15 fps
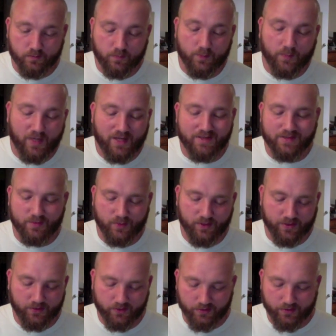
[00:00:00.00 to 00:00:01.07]
possibly
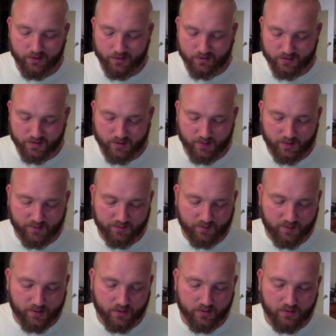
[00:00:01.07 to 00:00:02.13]
good on some of them,
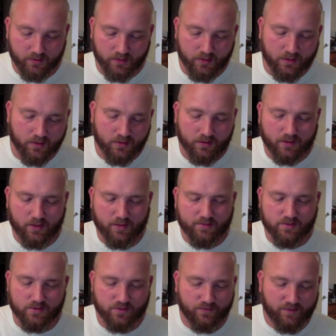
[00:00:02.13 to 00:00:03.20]
but the
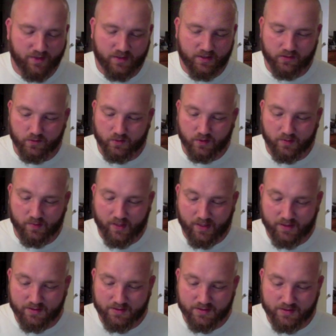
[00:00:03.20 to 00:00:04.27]
covers are faded really
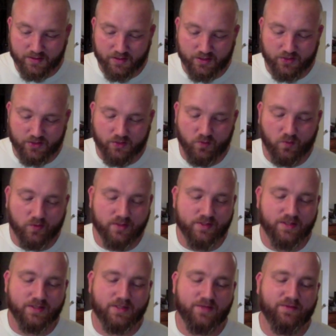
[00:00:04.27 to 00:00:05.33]
bad. This is issue
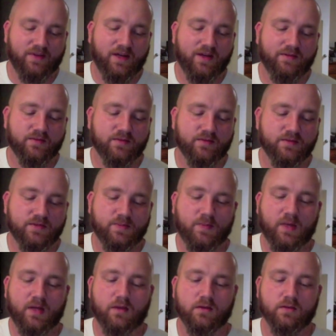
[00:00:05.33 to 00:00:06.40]
165 of,
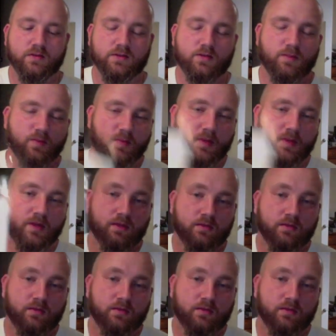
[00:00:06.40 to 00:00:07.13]
of Superman